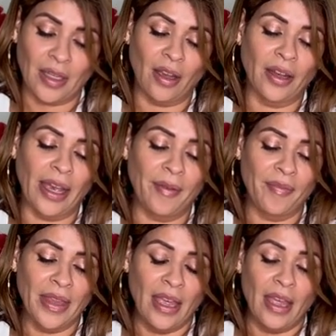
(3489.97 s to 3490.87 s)
Okay.
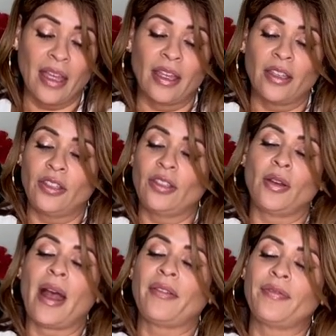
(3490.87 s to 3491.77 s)
You
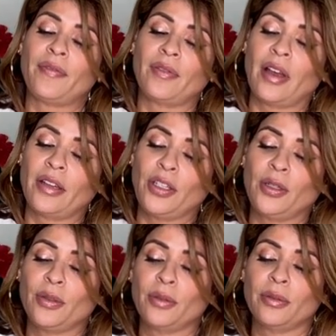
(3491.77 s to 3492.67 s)
have a
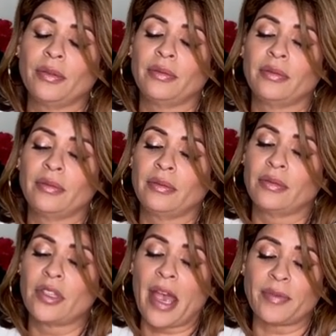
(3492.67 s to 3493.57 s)
new
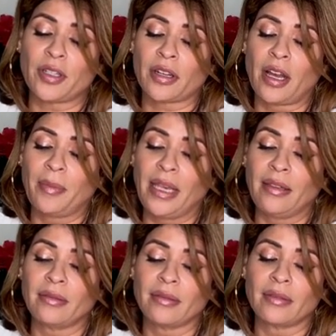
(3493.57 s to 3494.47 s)
chapter
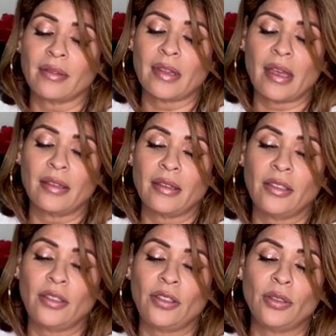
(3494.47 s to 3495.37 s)
coming.
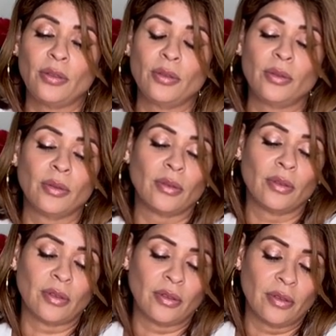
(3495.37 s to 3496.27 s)
You
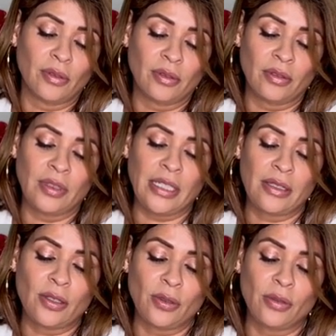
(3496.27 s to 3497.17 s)
need
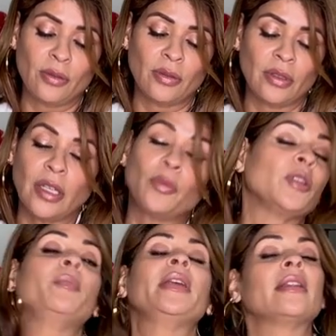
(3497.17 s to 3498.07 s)
to, it
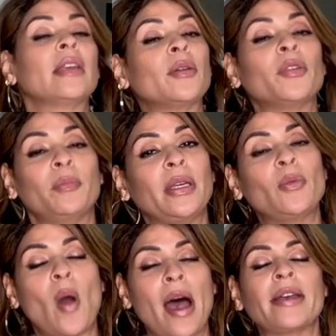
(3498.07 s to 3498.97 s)
would be
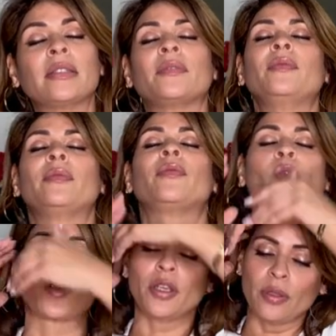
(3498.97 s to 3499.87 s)
wise
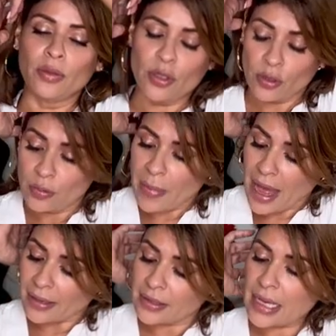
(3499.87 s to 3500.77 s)
for you to
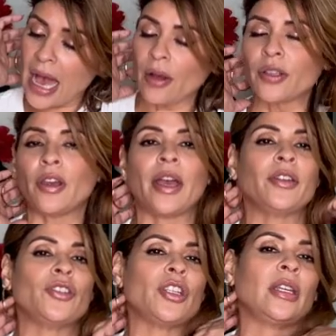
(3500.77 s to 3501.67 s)
balance out your
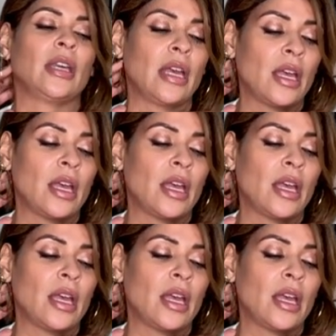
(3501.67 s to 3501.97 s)
energy